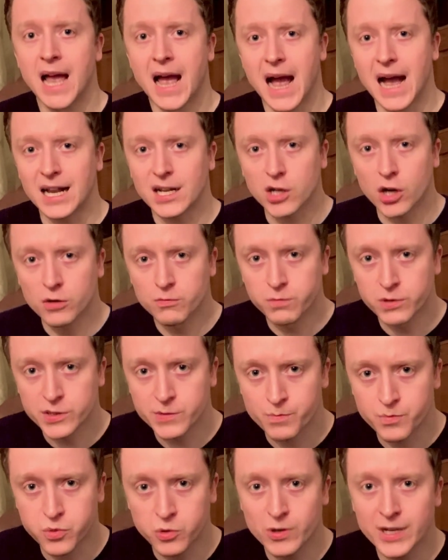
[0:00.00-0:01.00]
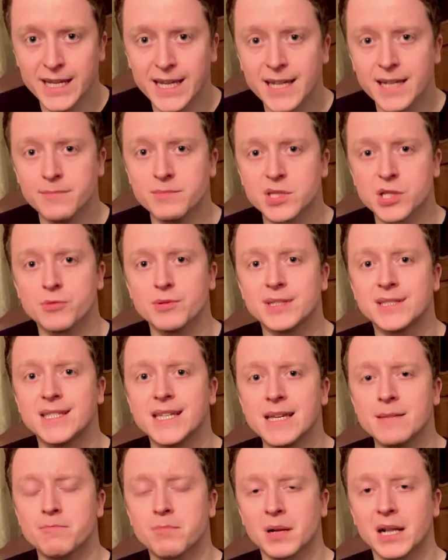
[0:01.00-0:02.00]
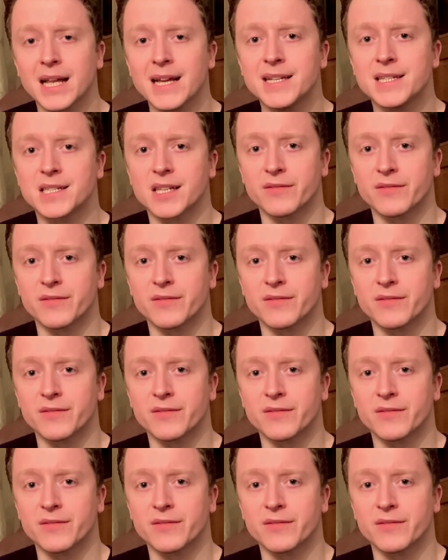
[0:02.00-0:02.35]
And God was bringing him to a deep place